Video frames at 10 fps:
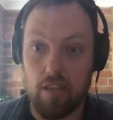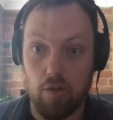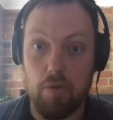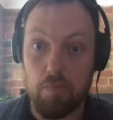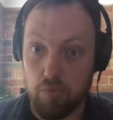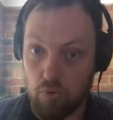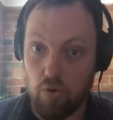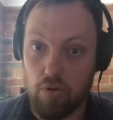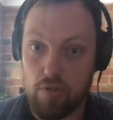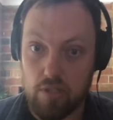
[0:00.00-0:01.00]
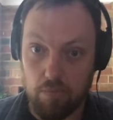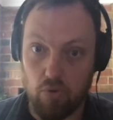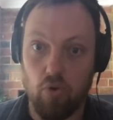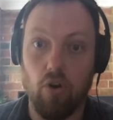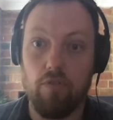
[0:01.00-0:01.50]
that there'll be broad
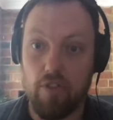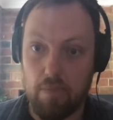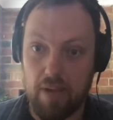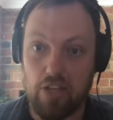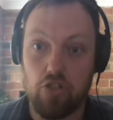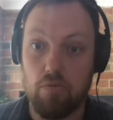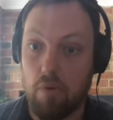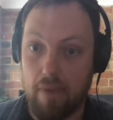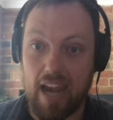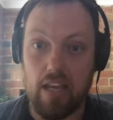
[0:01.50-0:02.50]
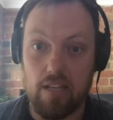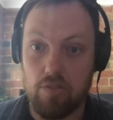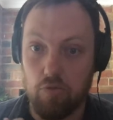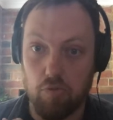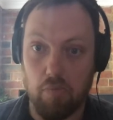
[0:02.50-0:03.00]
support for the pension remaining
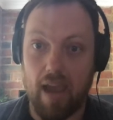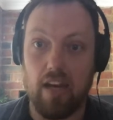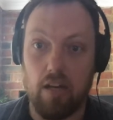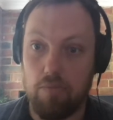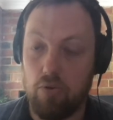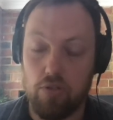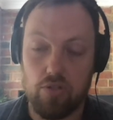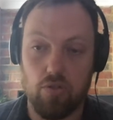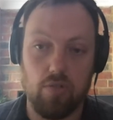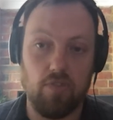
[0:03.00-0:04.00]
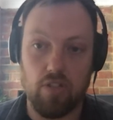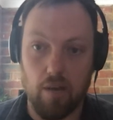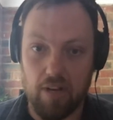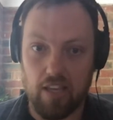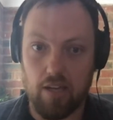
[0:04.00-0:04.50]
because it will remain an important source of
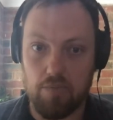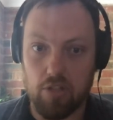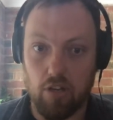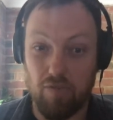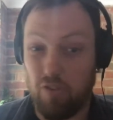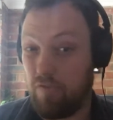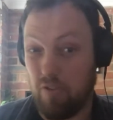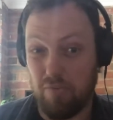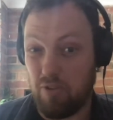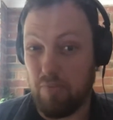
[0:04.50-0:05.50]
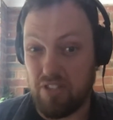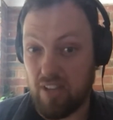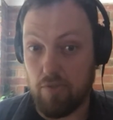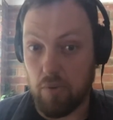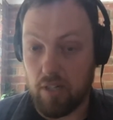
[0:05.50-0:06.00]
retirement incomes going forward for
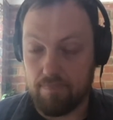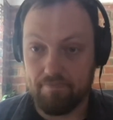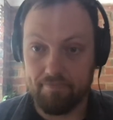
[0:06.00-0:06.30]
almost everyone.